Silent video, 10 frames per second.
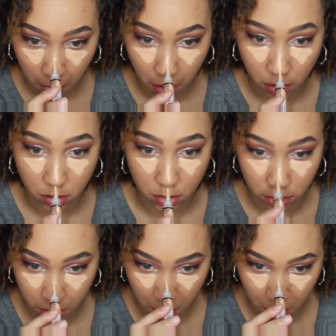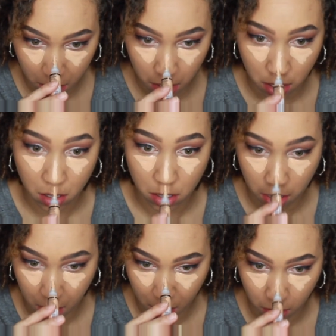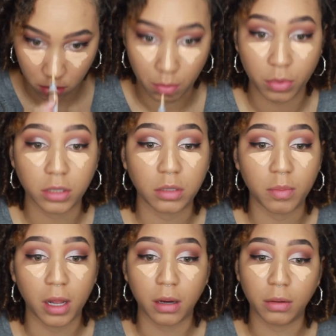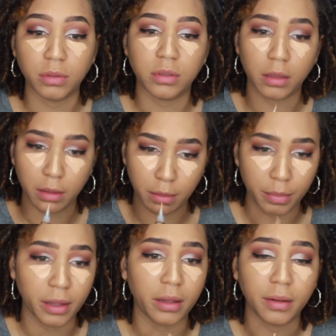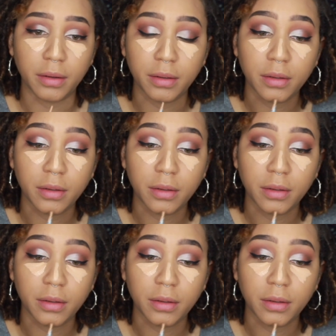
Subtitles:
I just take it down the bridge of my nose a little bit